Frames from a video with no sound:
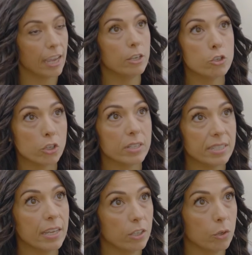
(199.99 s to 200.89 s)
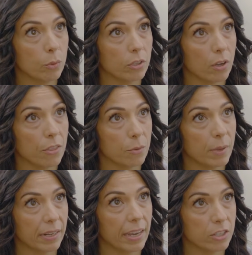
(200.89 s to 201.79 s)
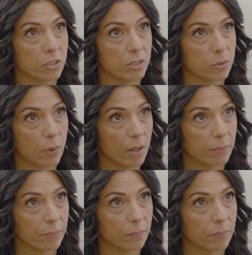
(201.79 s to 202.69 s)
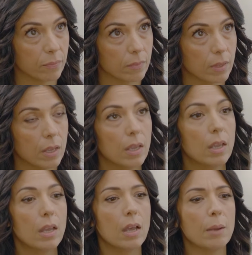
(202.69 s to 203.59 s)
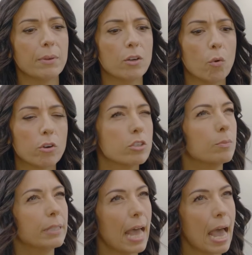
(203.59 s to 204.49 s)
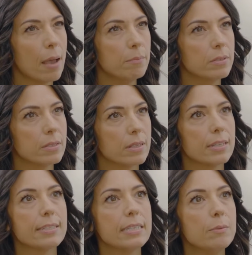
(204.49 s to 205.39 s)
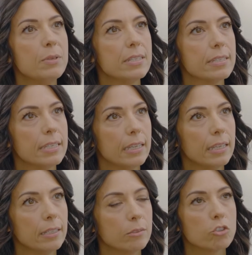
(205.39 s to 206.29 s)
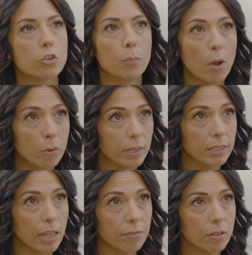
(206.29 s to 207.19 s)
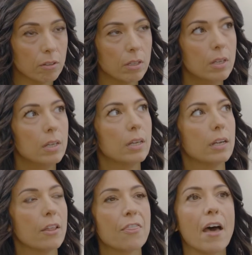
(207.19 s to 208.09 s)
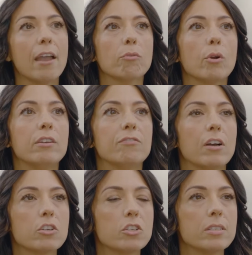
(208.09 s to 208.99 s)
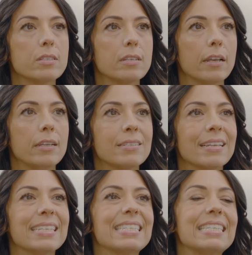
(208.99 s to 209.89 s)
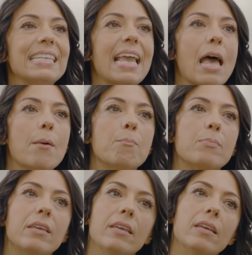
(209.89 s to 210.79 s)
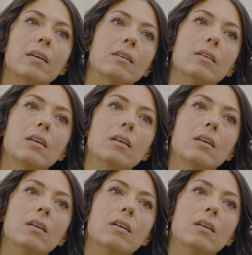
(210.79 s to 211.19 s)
And you should continue with your other medications as well. I'm going to order some labs, a C B C, troponin level, uh, thyroid function studies, and a C M P.